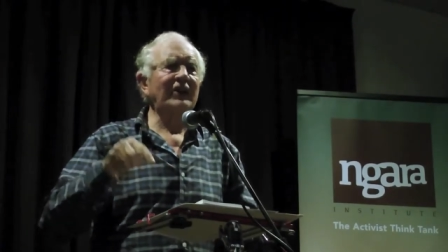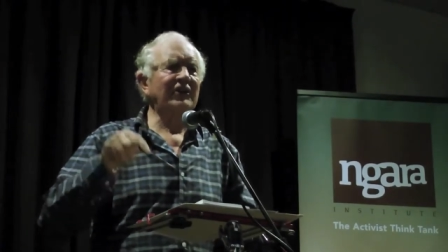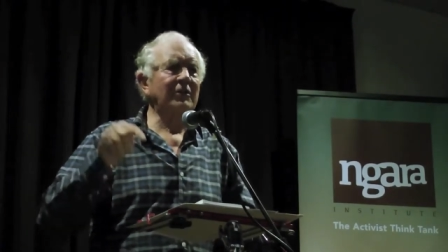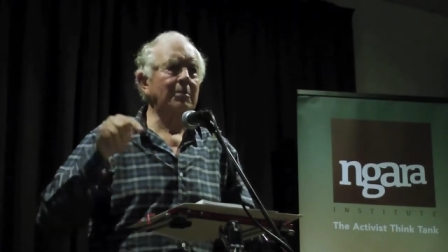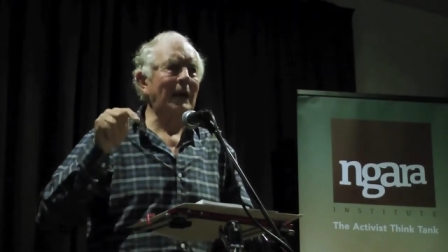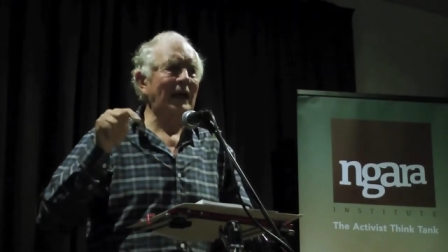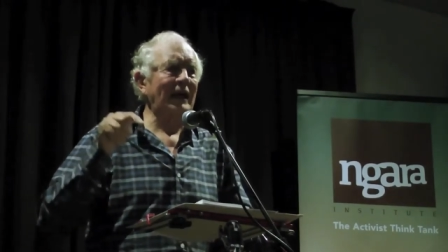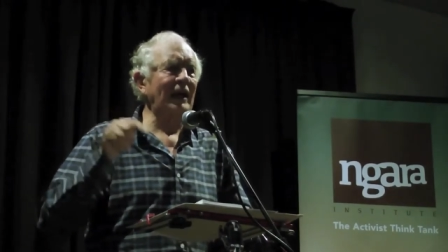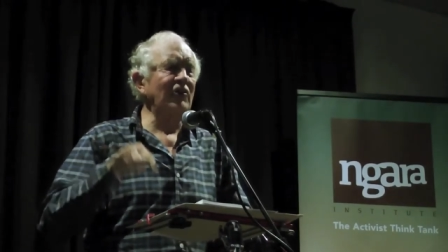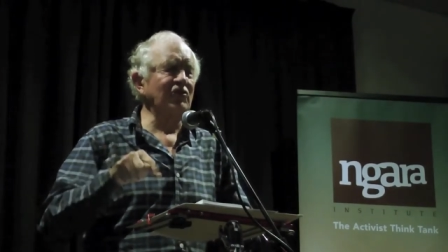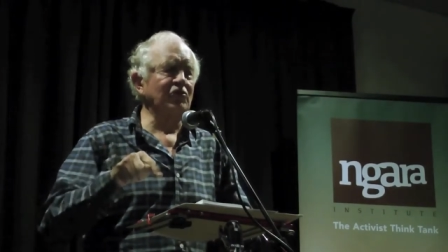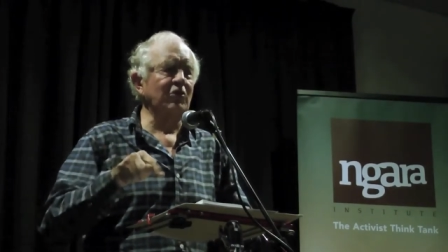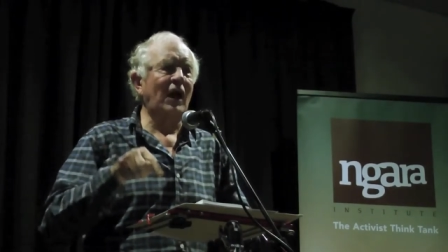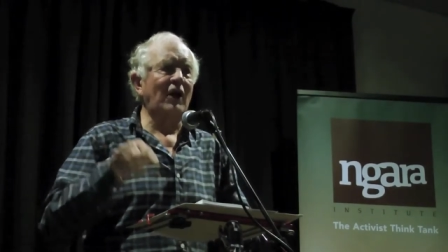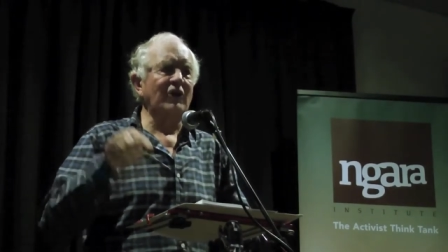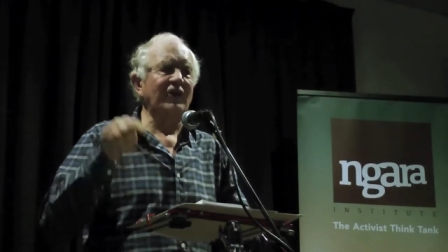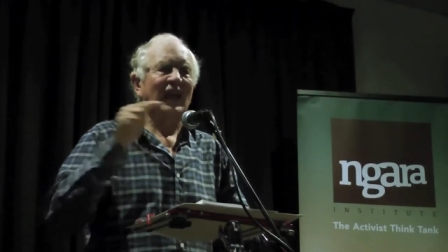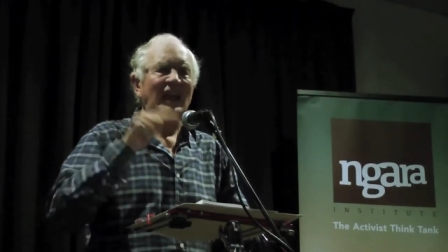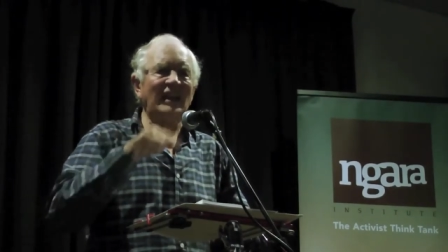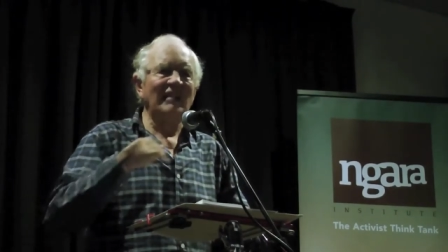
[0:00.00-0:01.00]
it's about
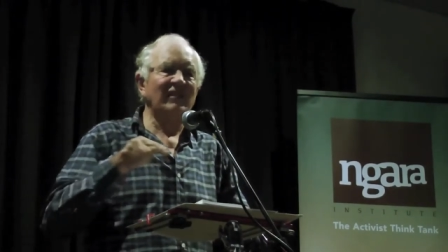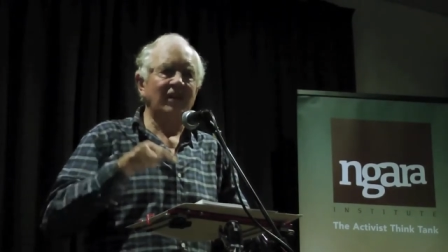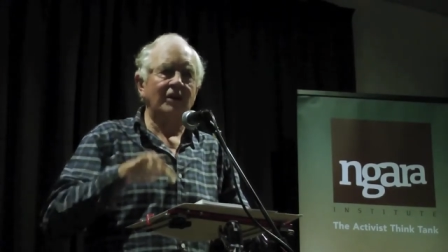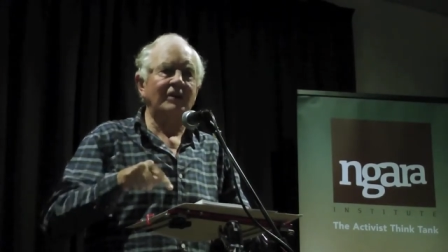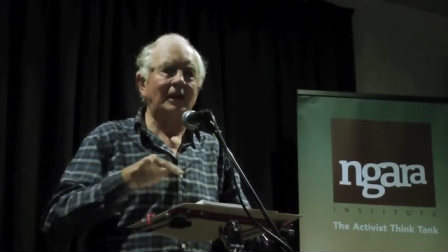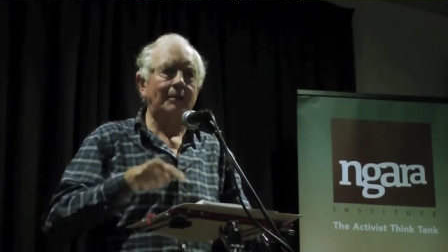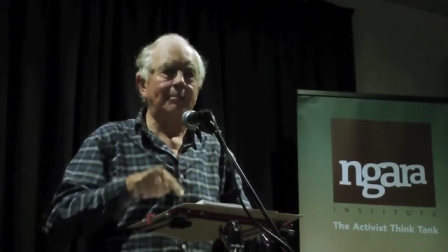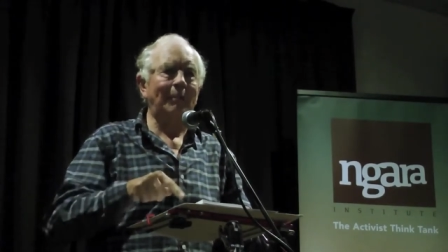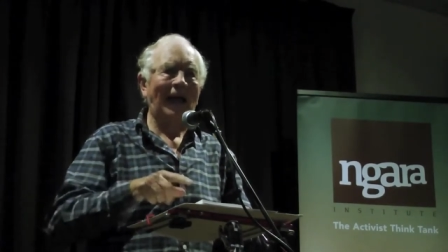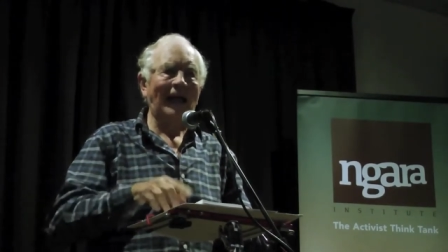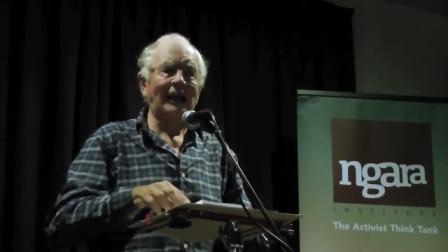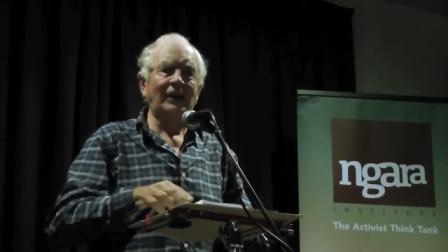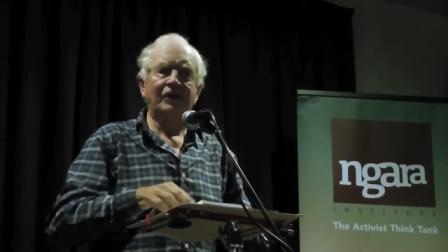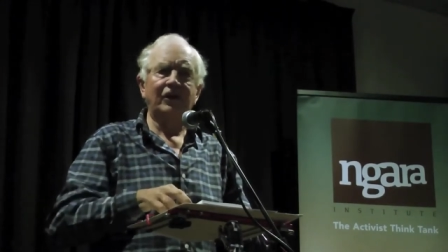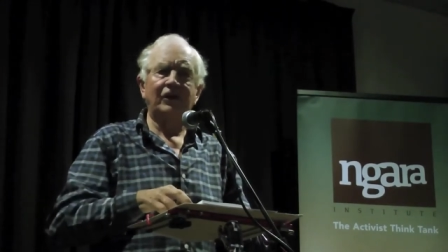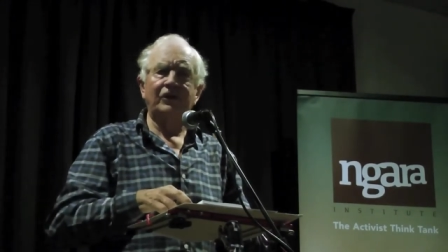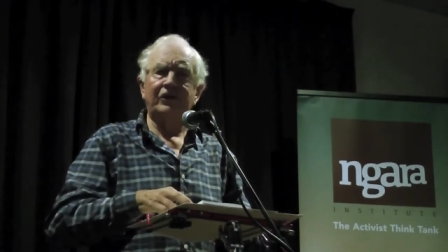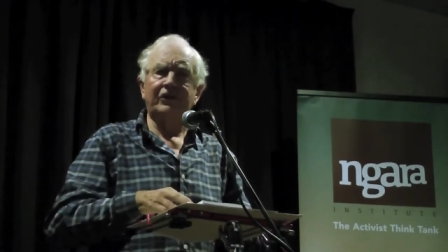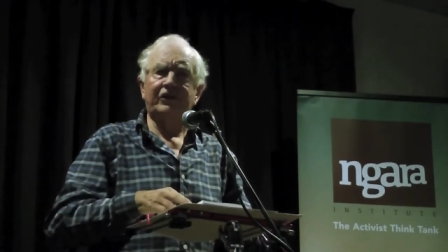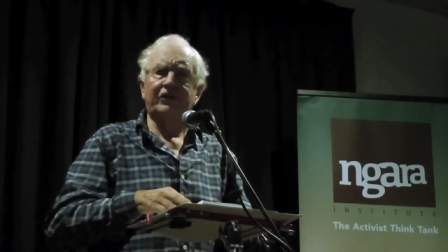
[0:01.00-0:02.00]
Israel's
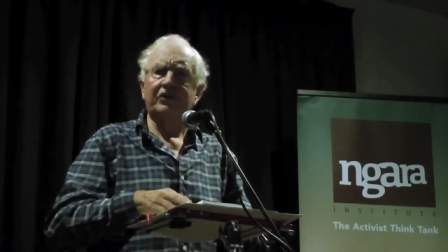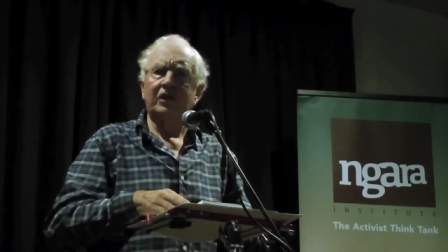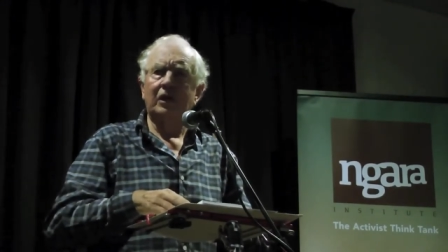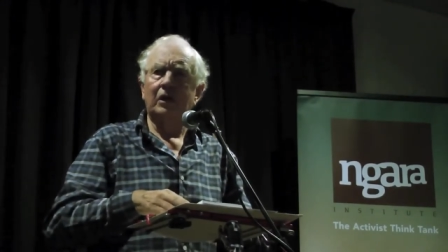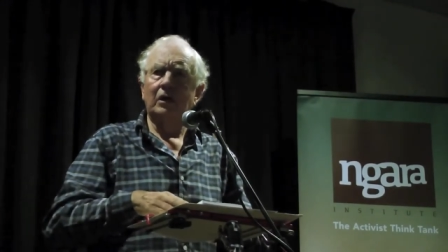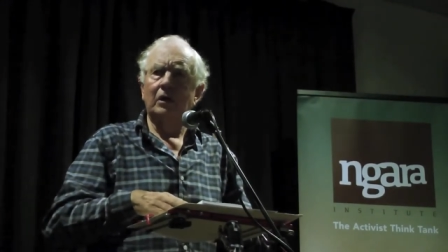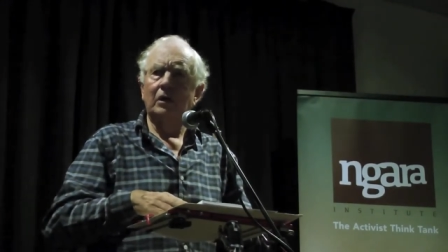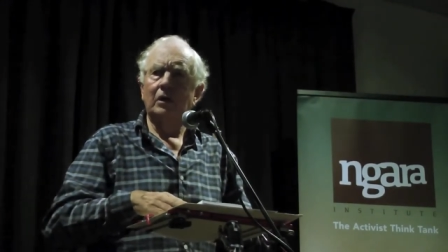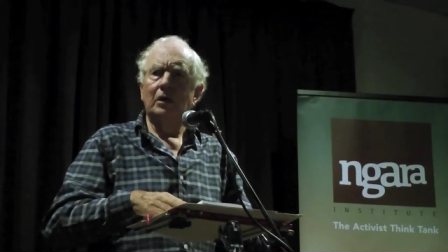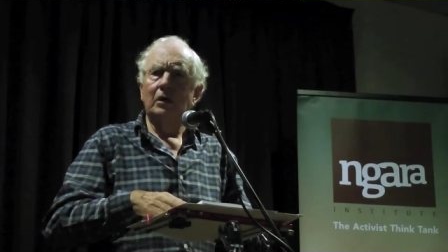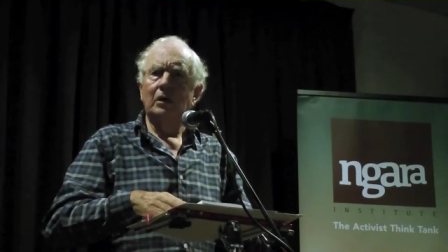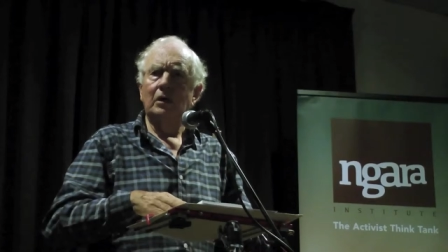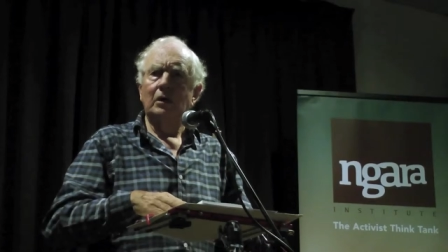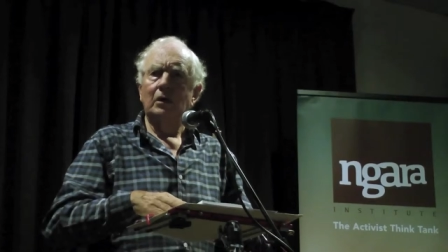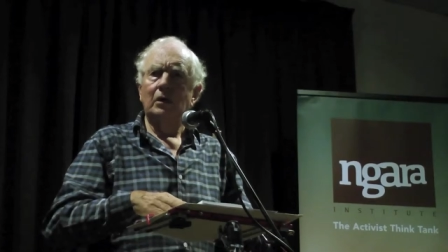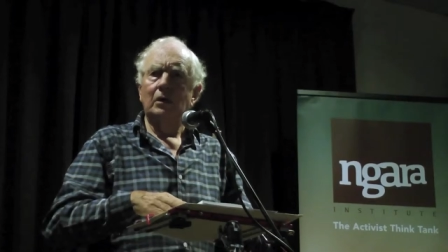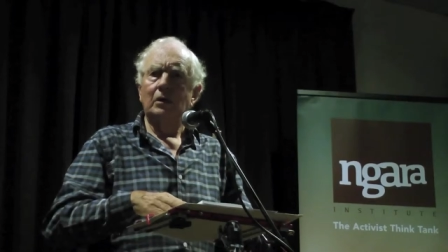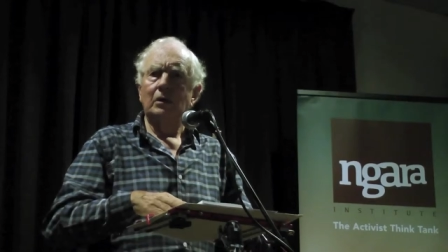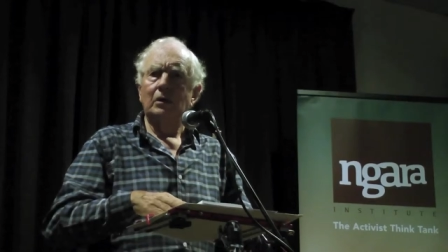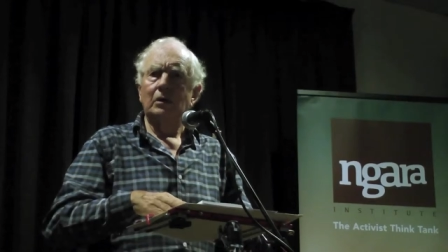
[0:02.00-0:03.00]
interdependence
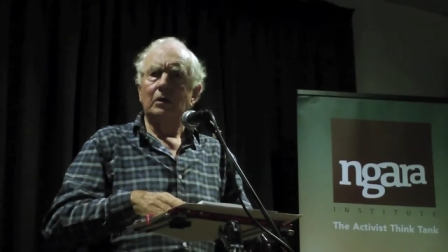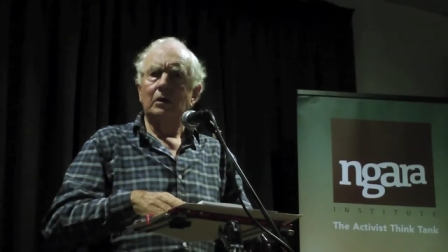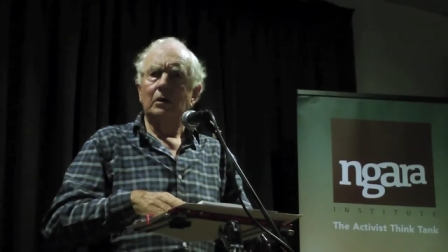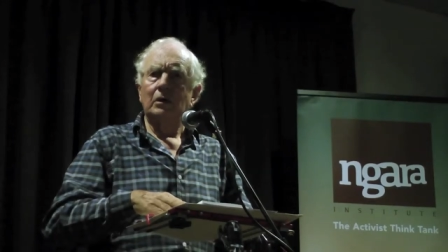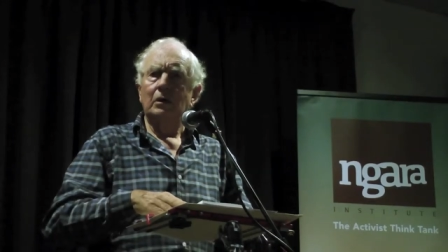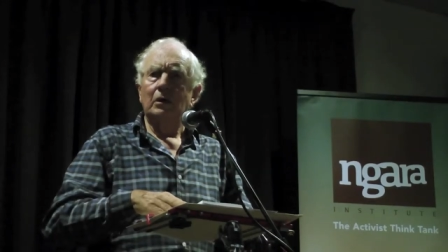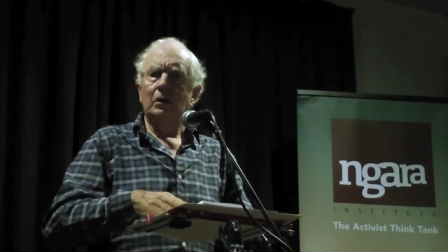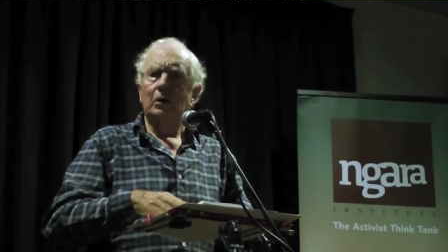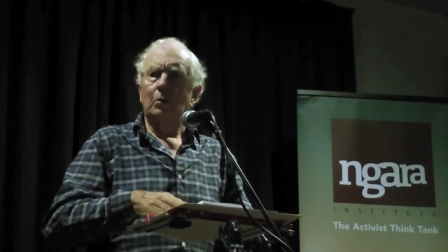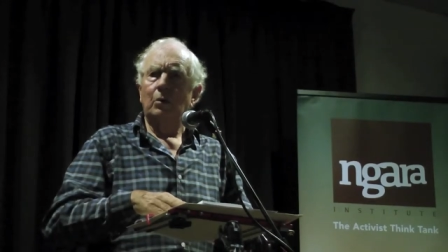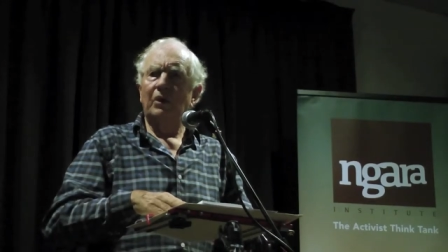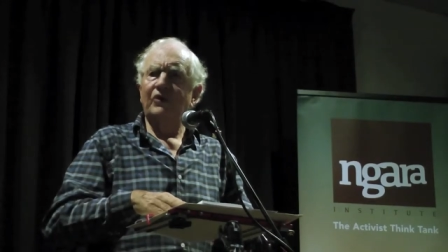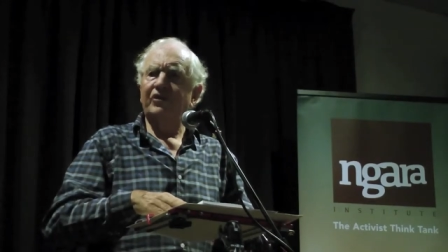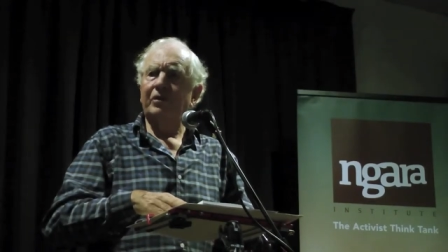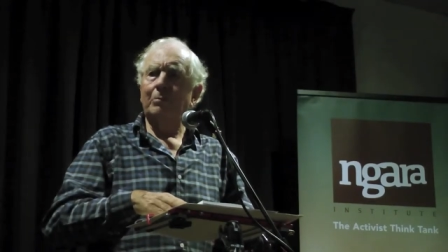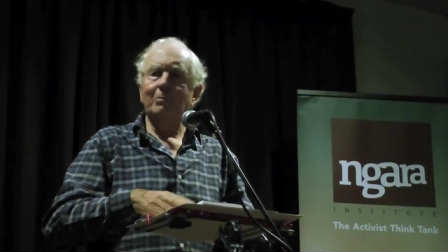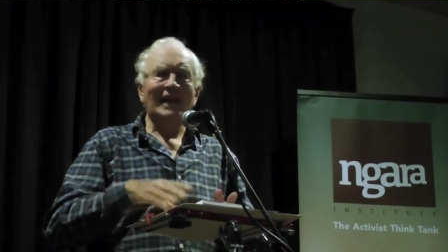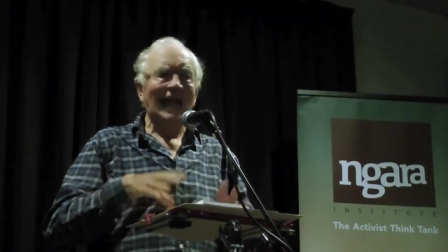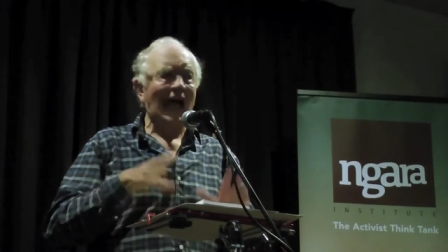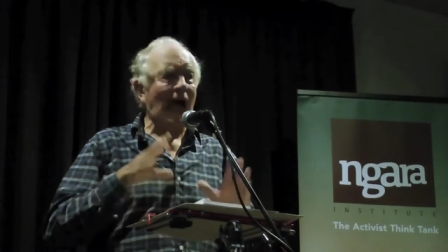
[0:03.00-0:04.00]
with
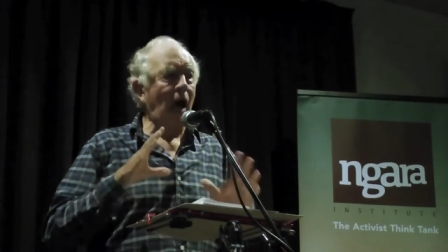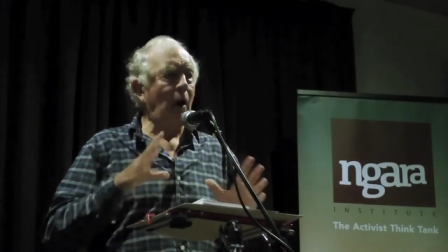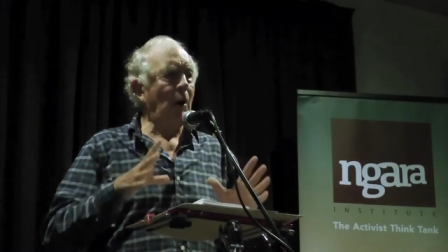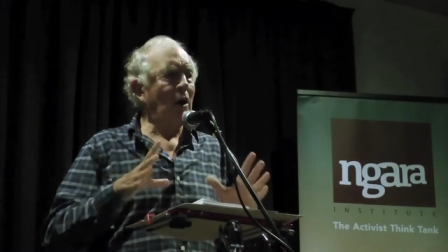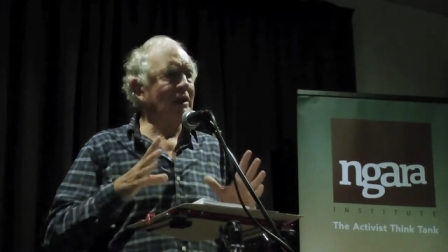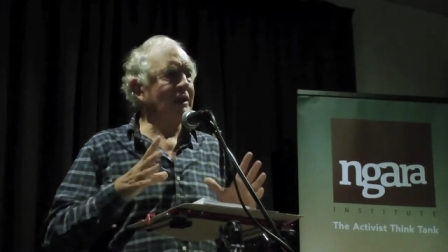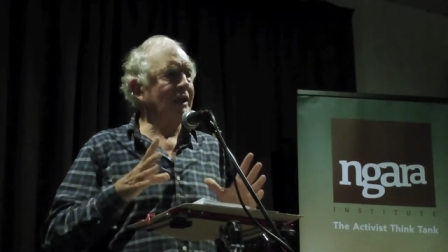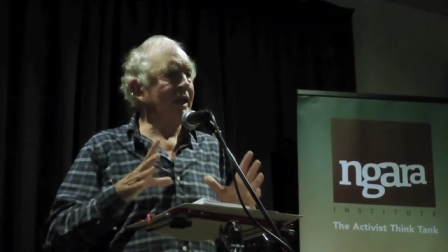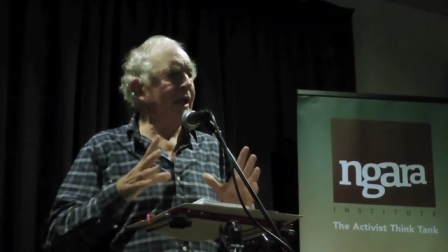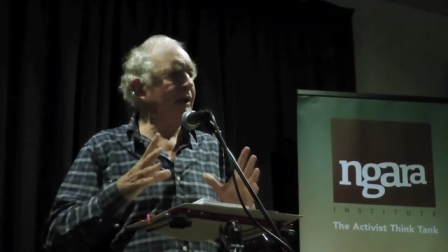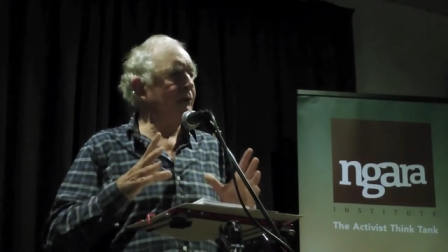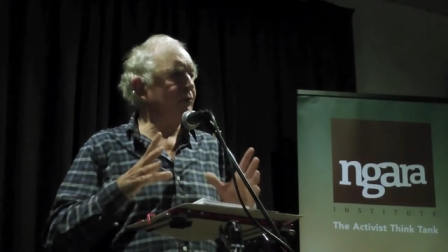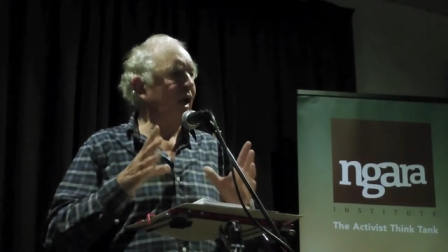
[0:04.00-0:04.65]
some cowardly